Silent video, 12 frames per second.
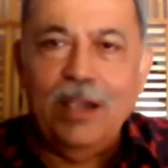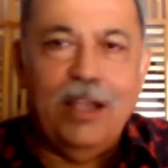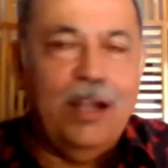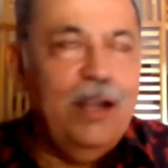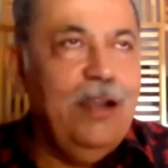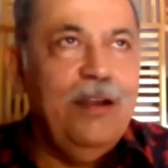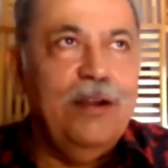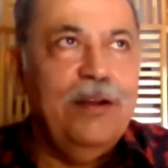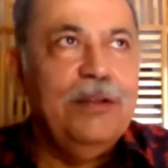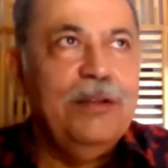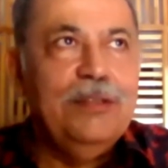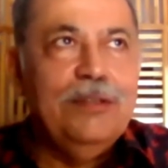And
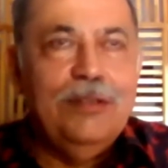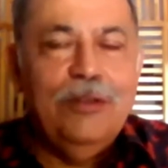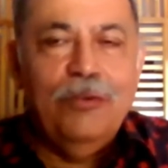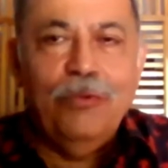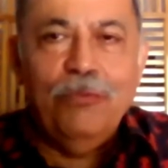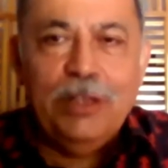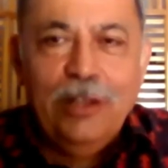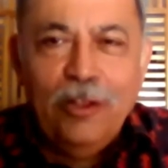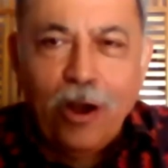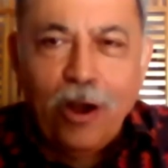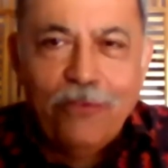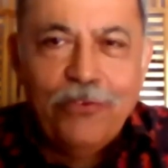with a
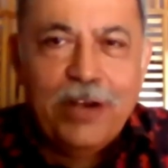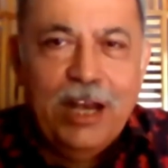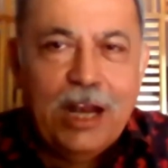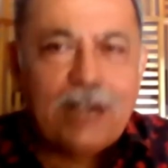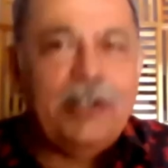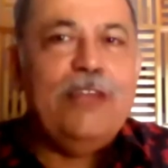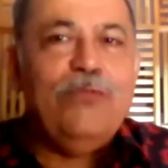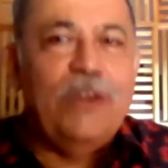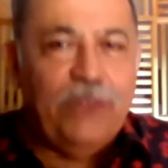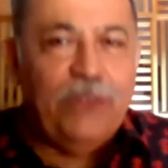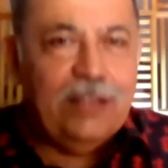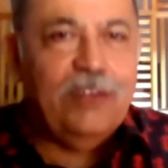lot of reluctance,
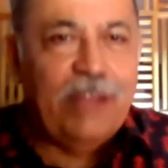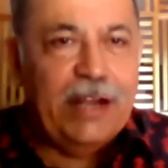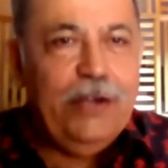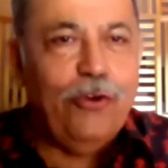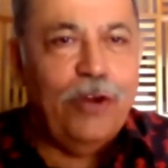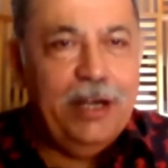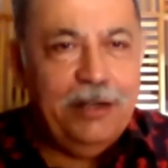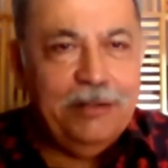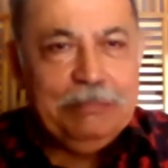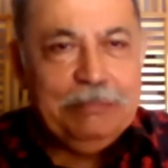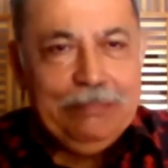my father signed on it.